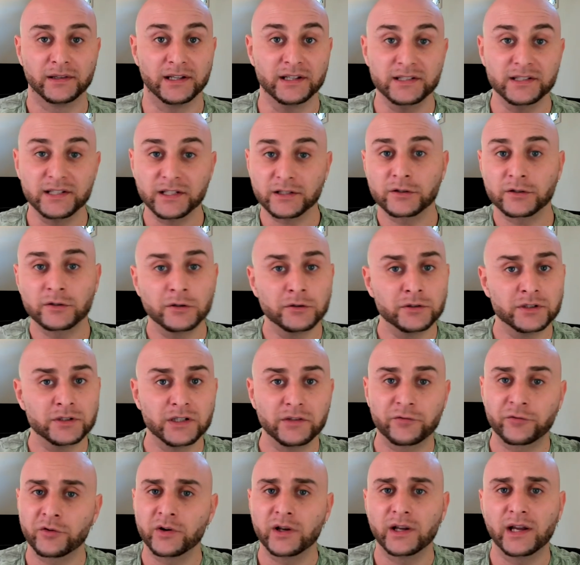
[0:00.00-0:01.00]
This
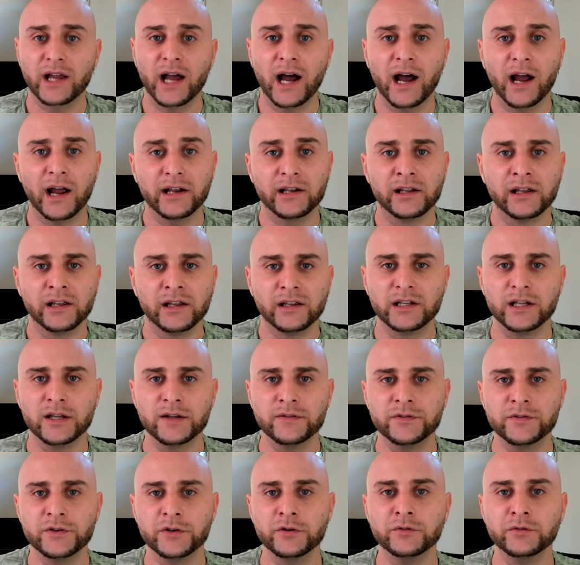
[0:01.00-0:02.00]
exclusive free guide
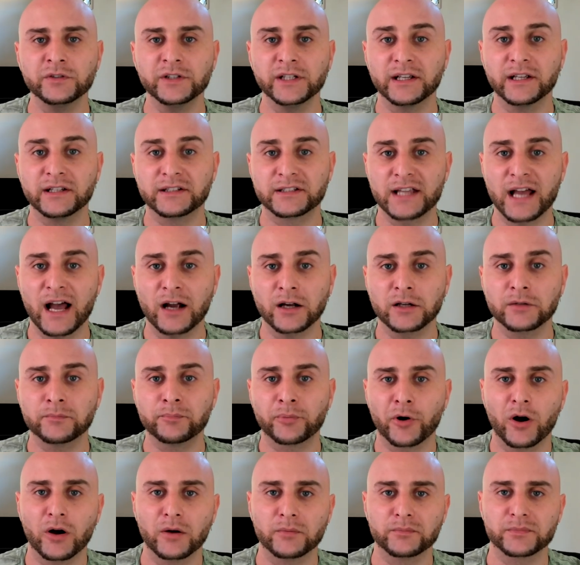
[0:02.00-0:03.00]
gives you the exact
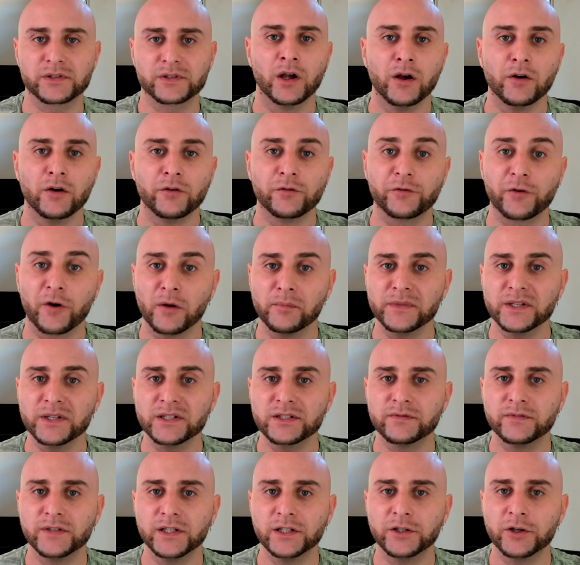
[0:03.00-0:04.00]
prompts from
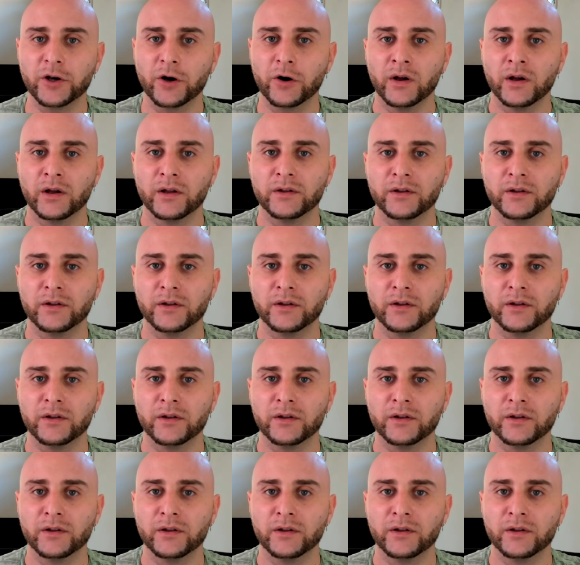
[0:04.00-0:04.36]
this video